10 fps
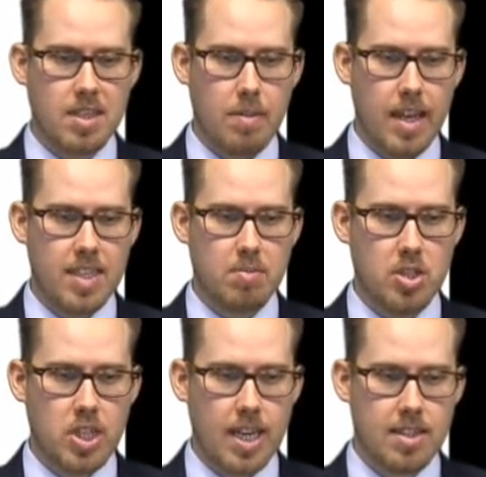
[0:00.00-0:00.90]
spend is
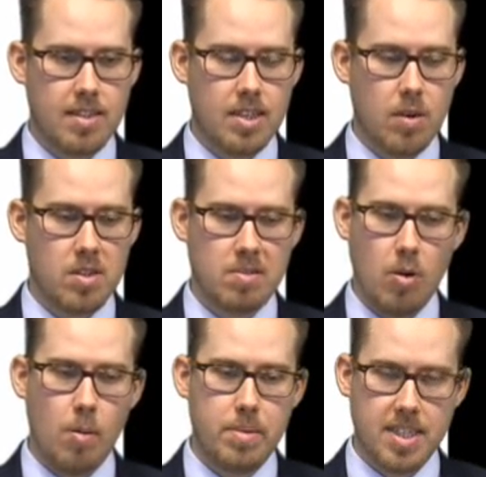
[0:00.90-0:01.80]
projected to go to
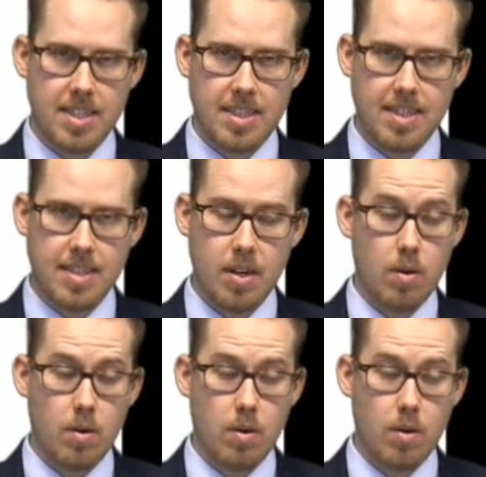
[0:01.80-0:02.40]
small businesses in